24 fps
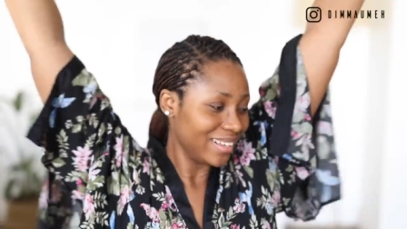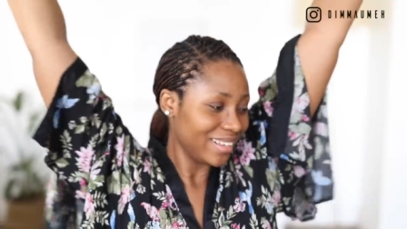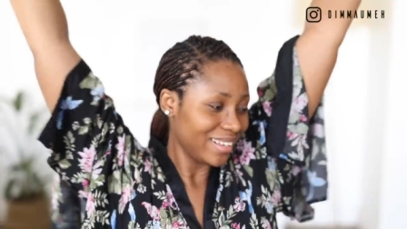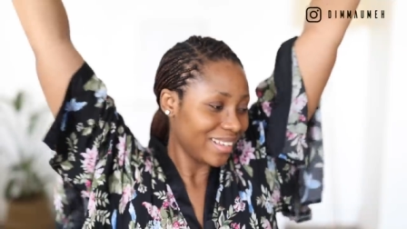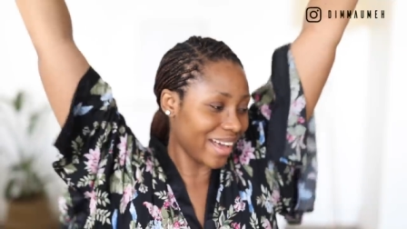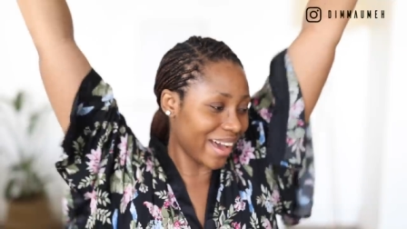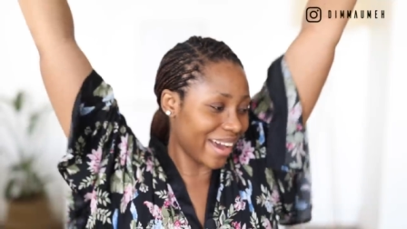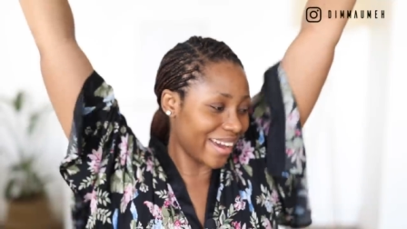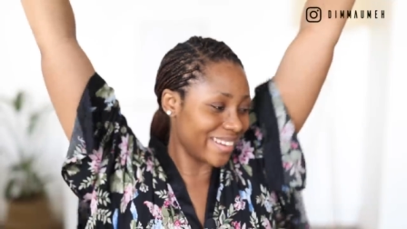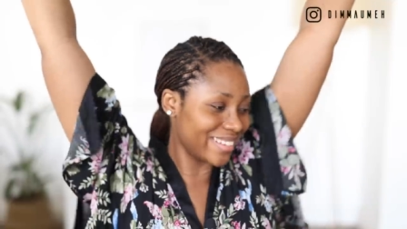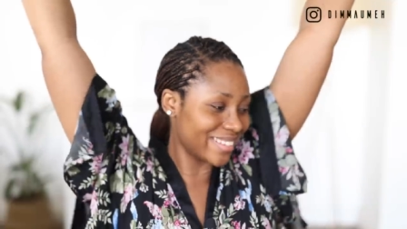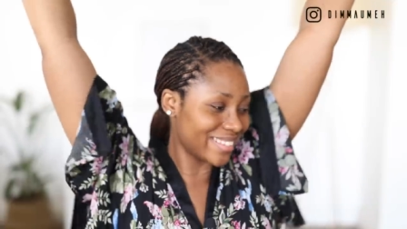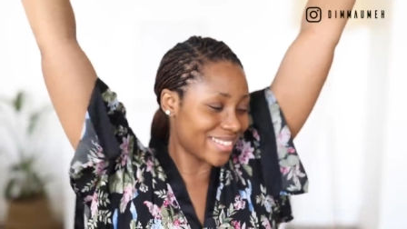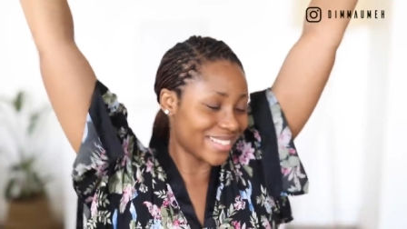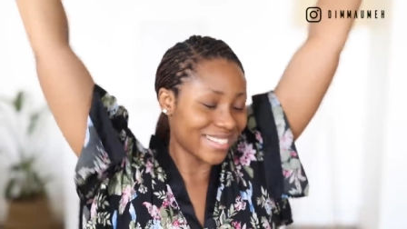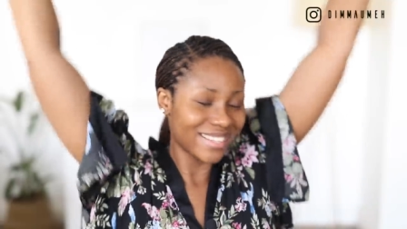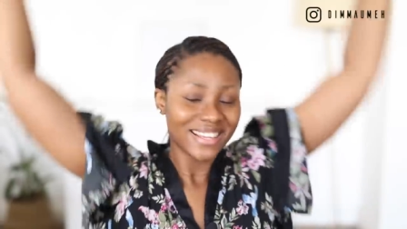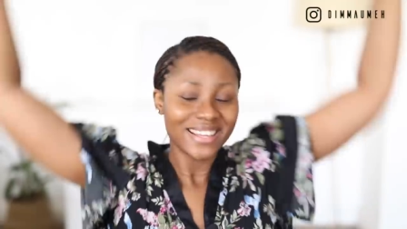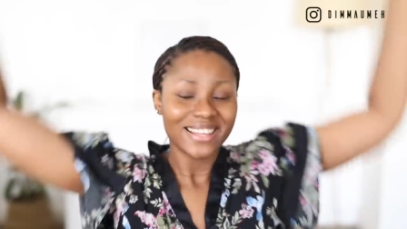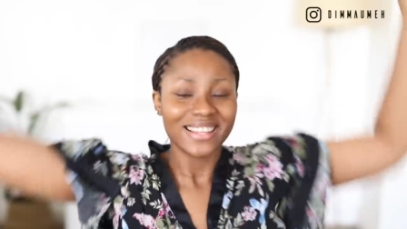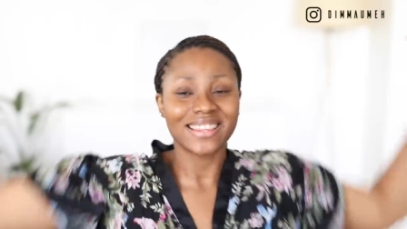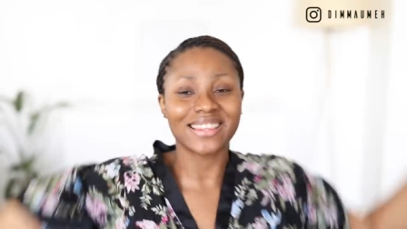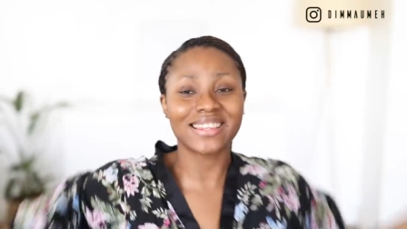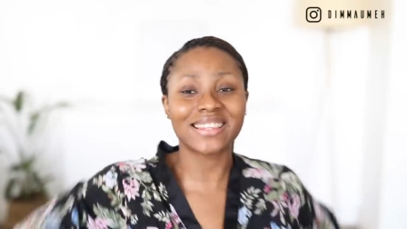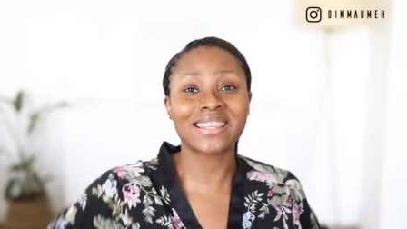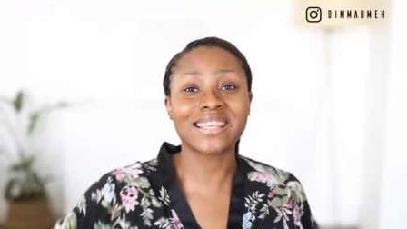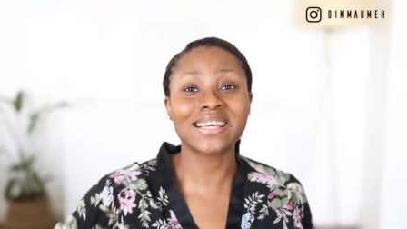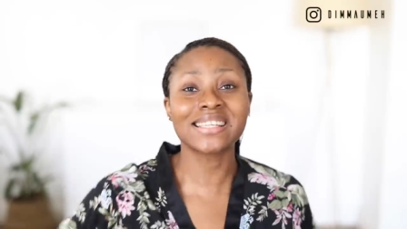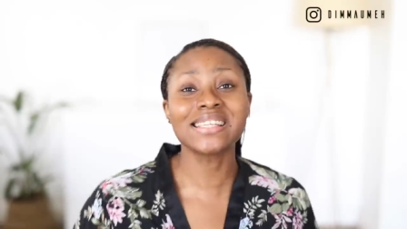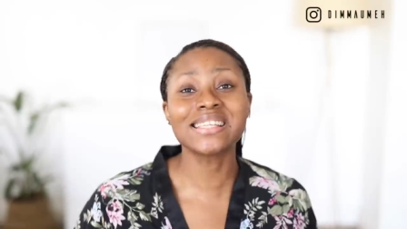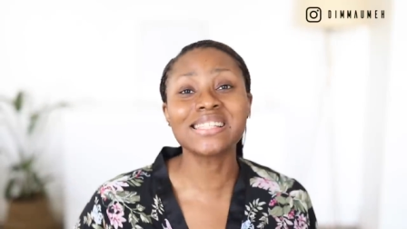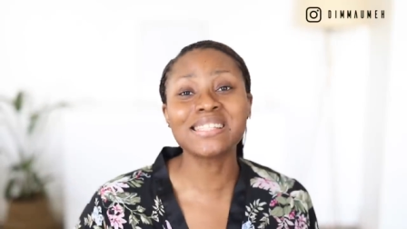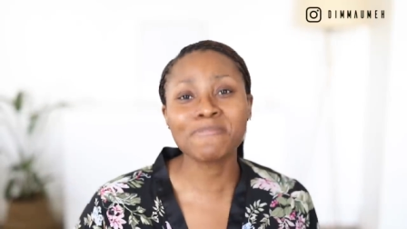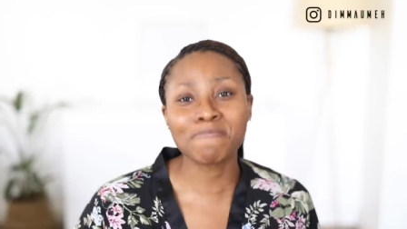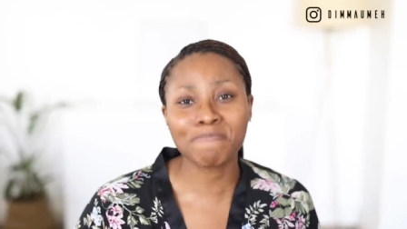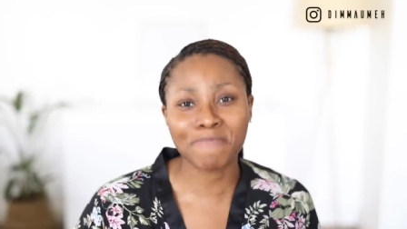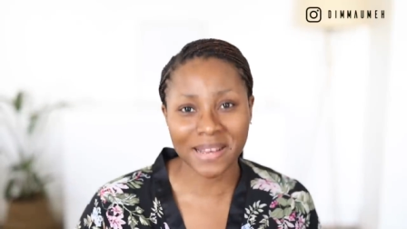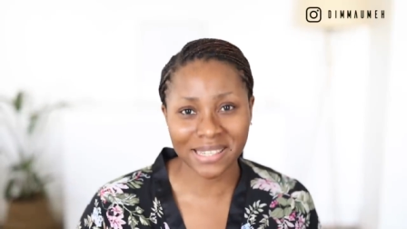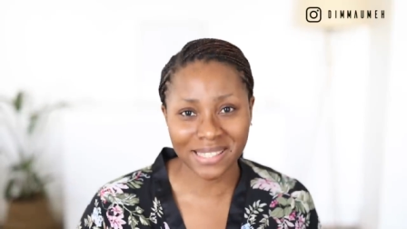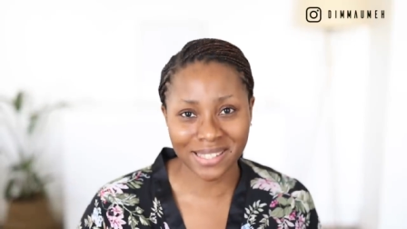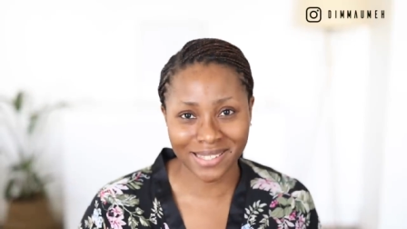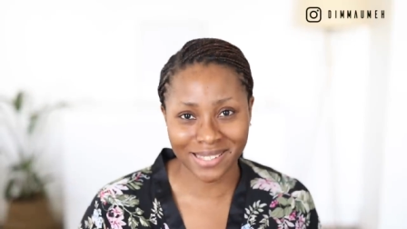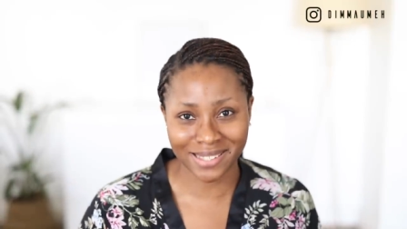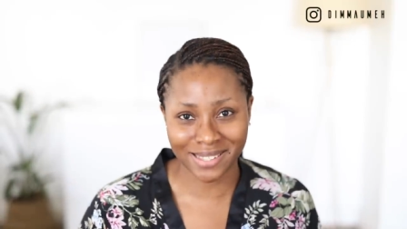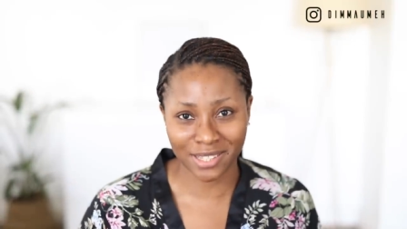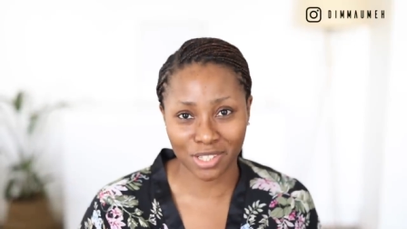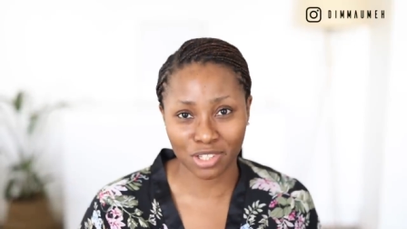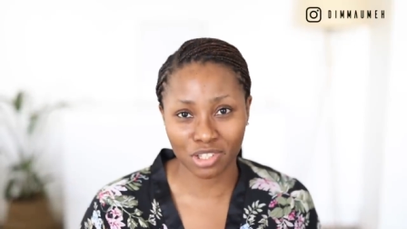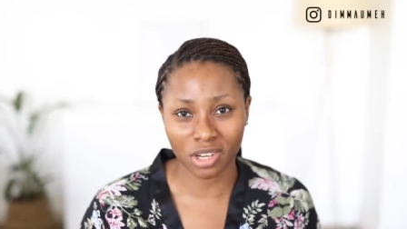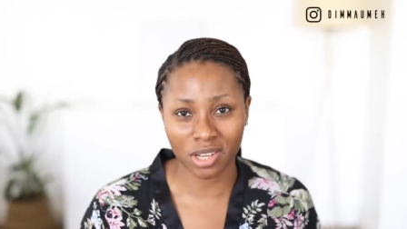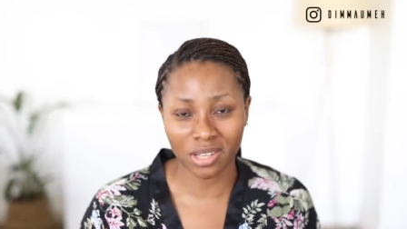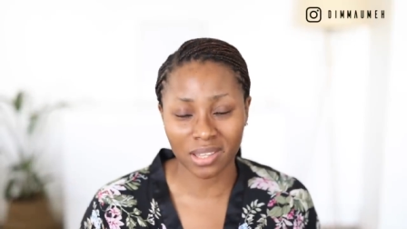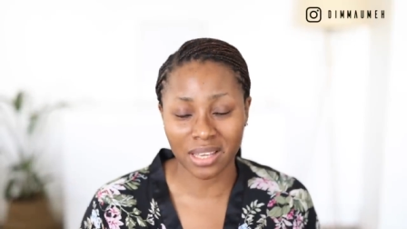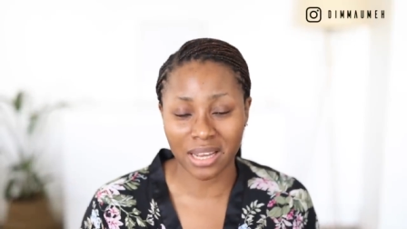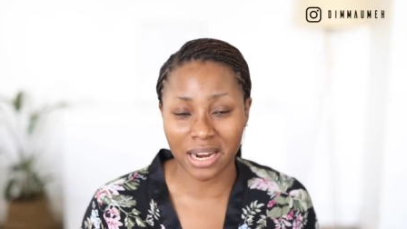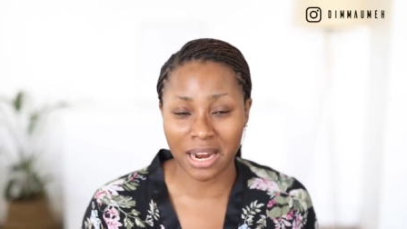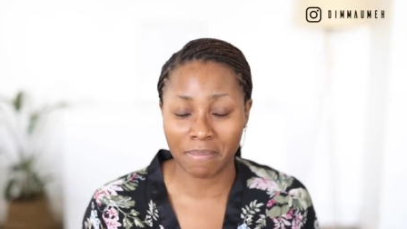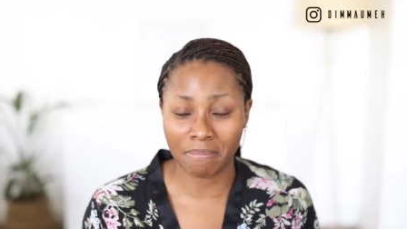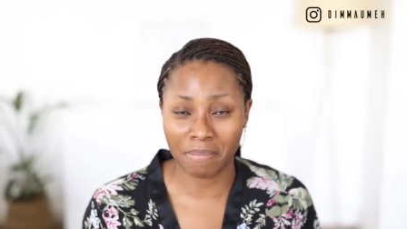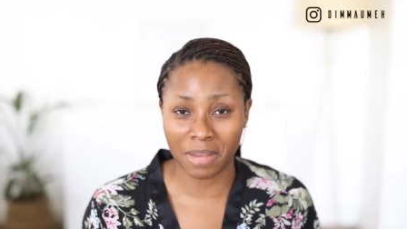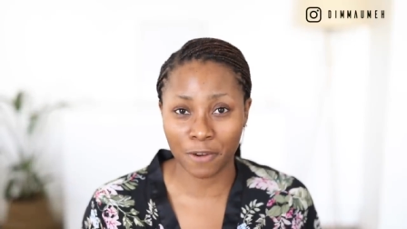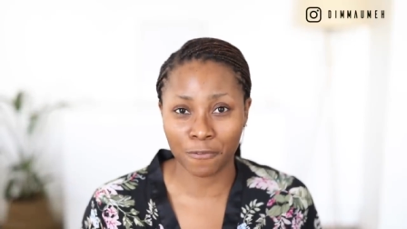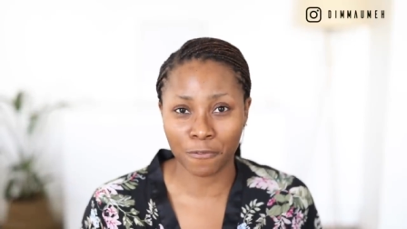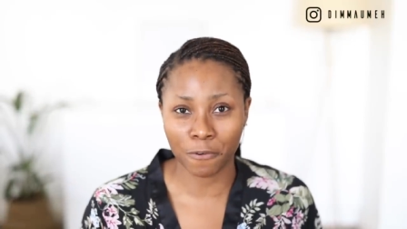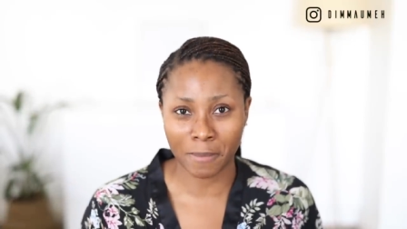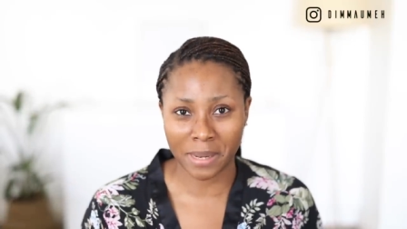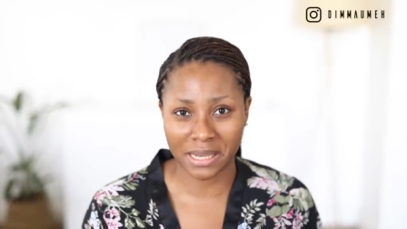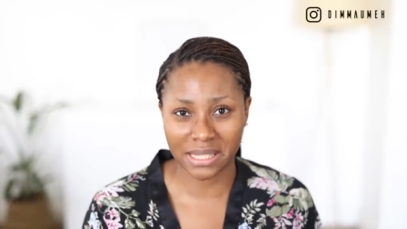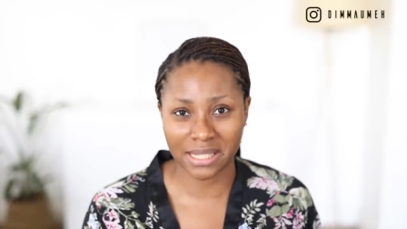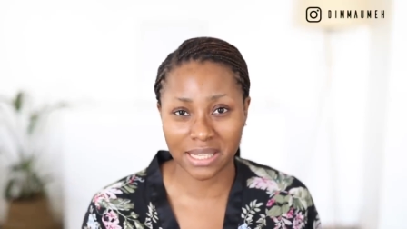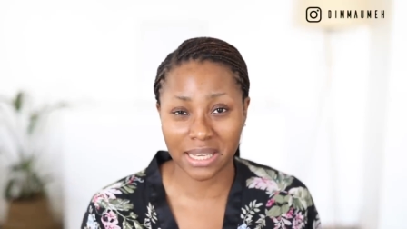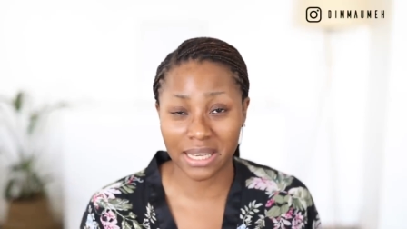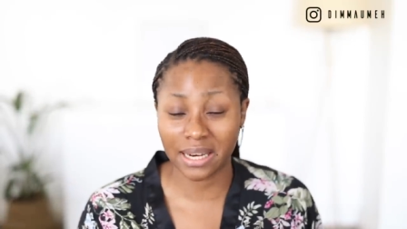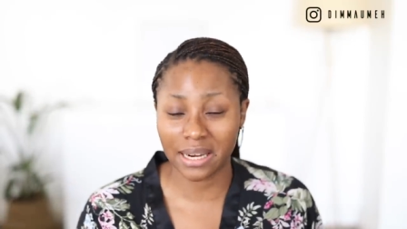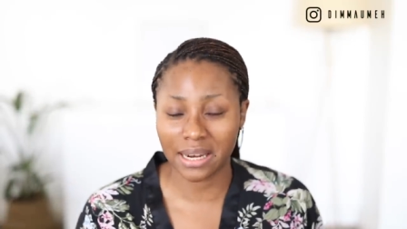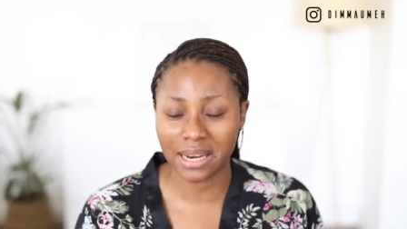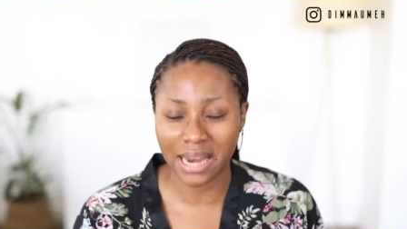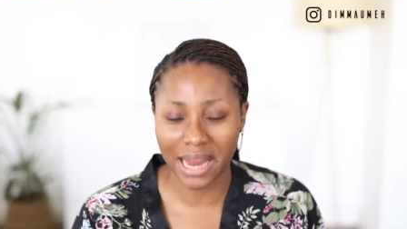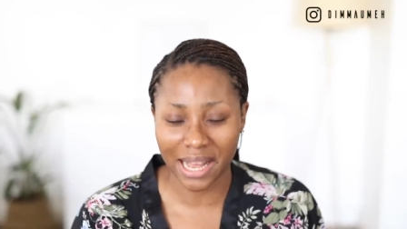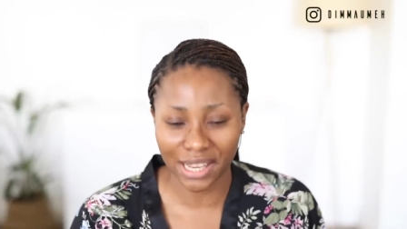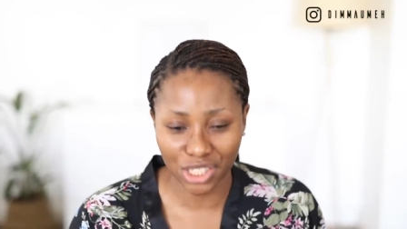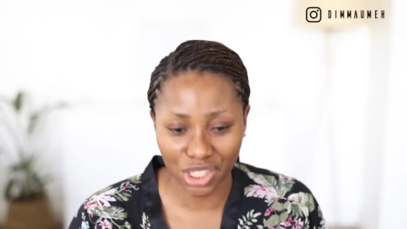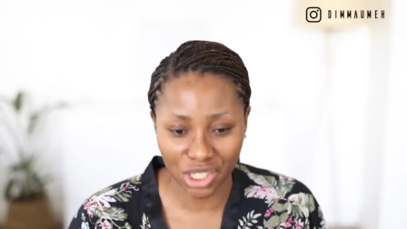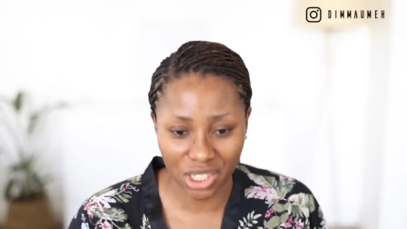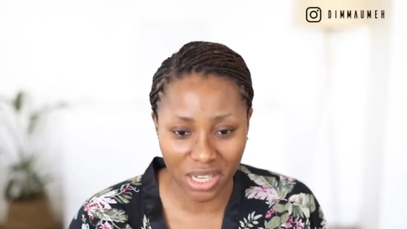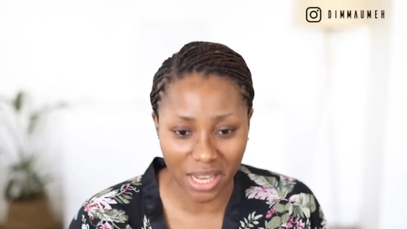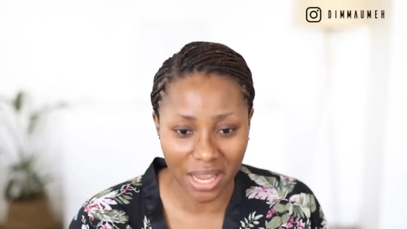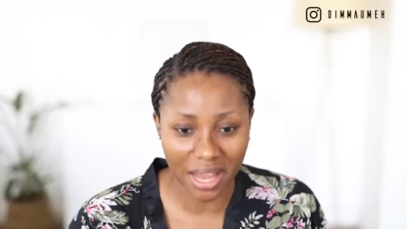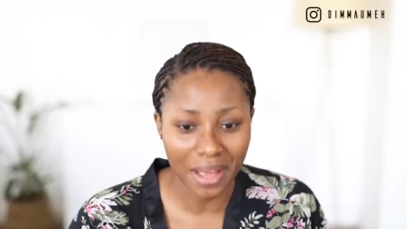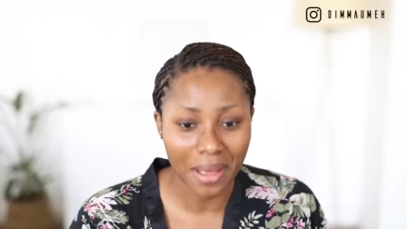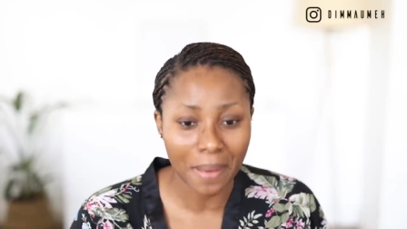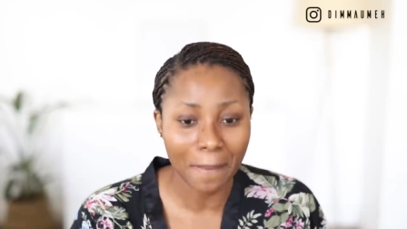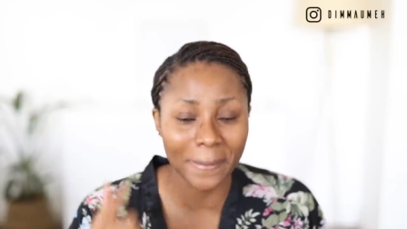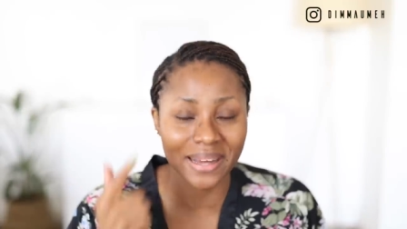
Guys, this is the best decision that I made for my skin last year.